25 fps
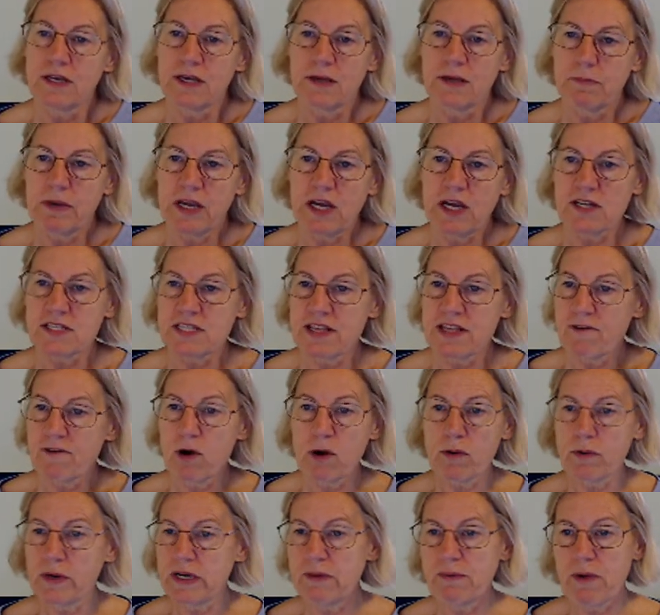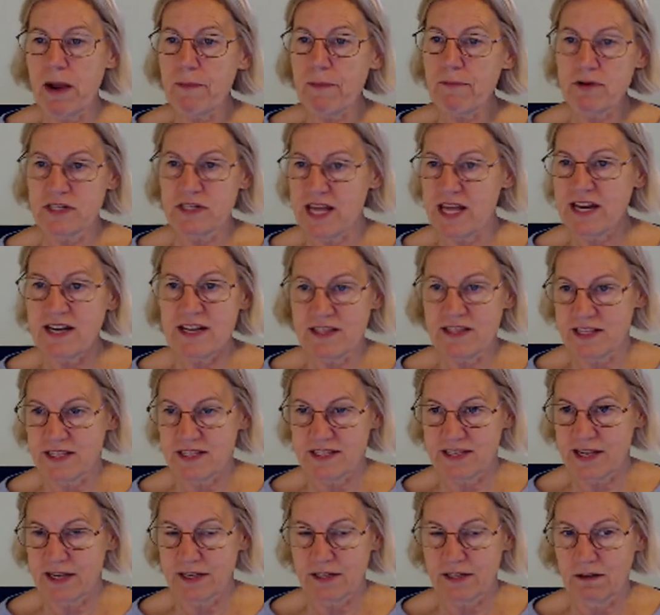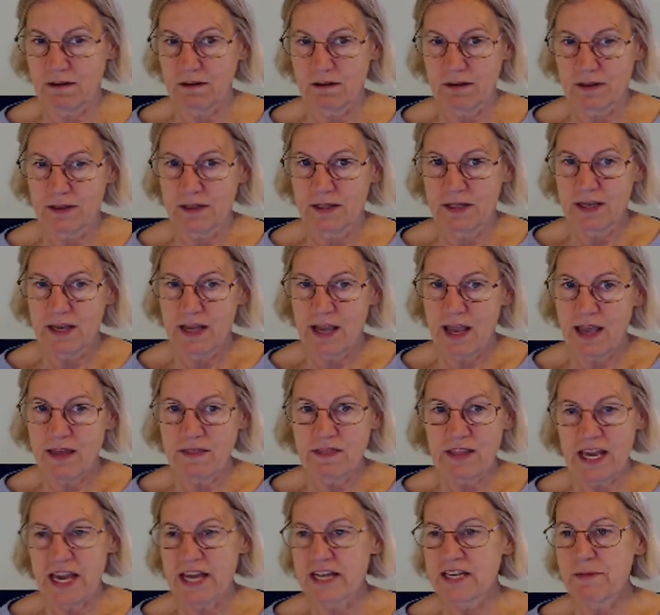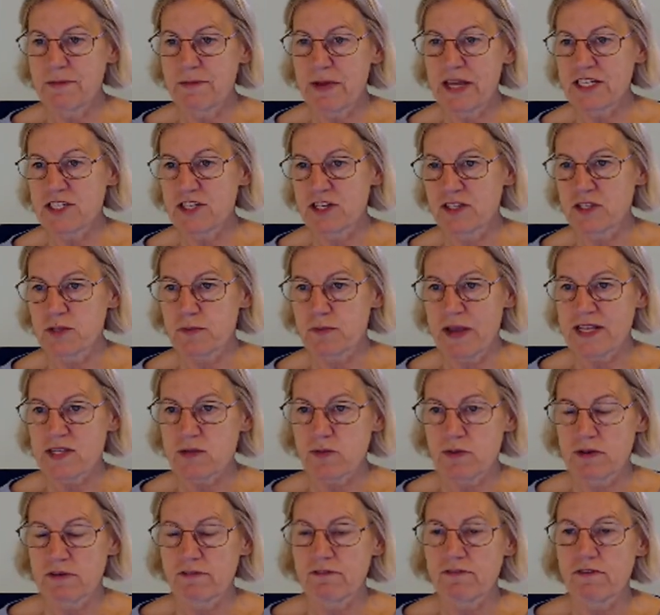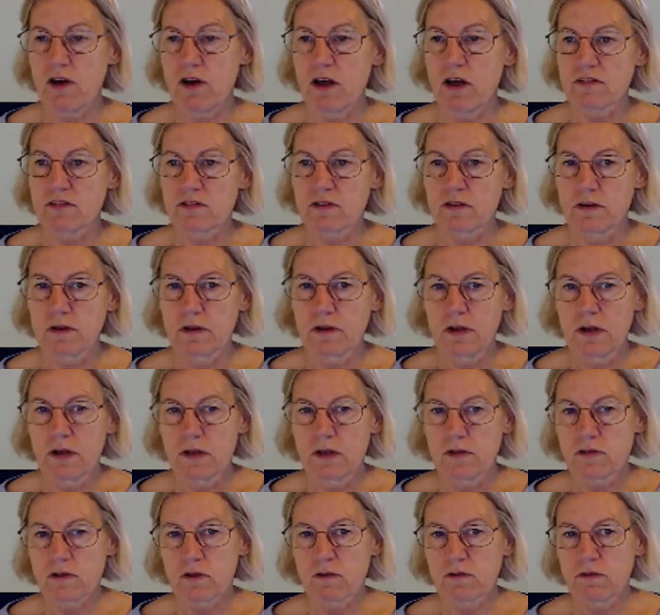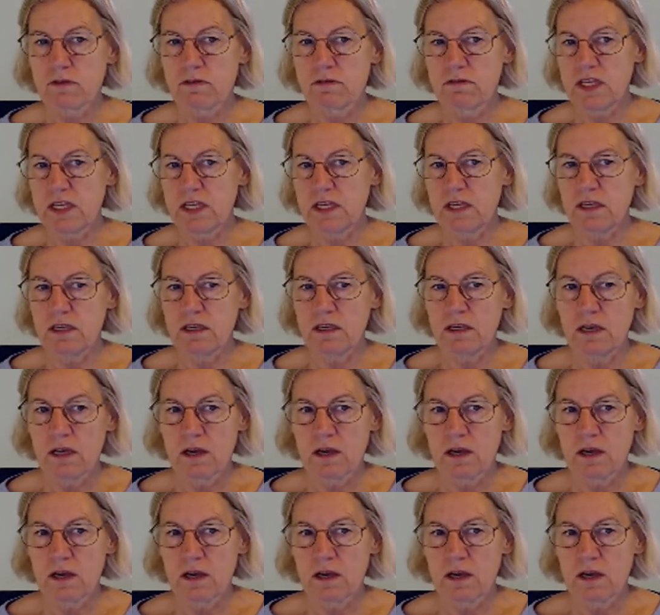because I've already represented the signal in the n-dimensional space where it falls. So the